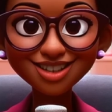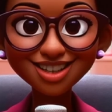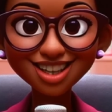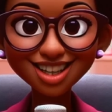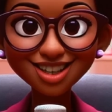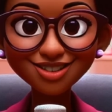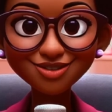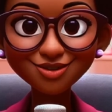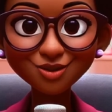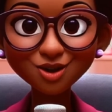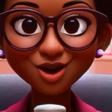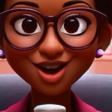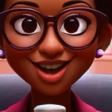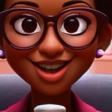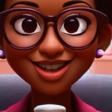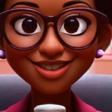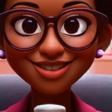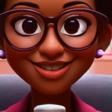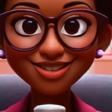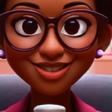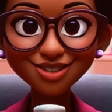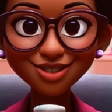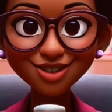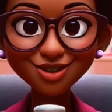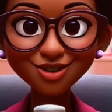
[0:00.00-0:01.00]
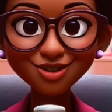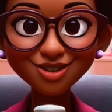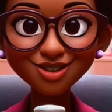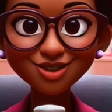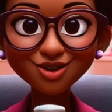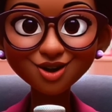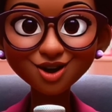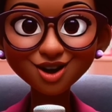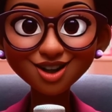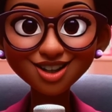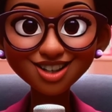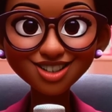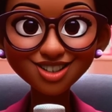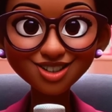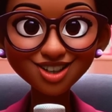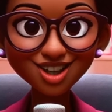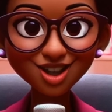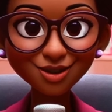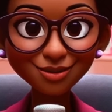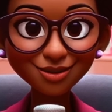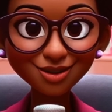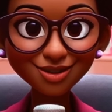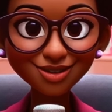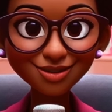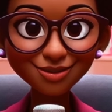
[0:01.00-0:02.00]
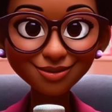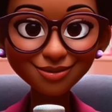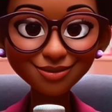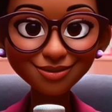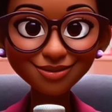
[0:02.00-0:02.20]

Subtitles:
Give wine to those who are in trouble.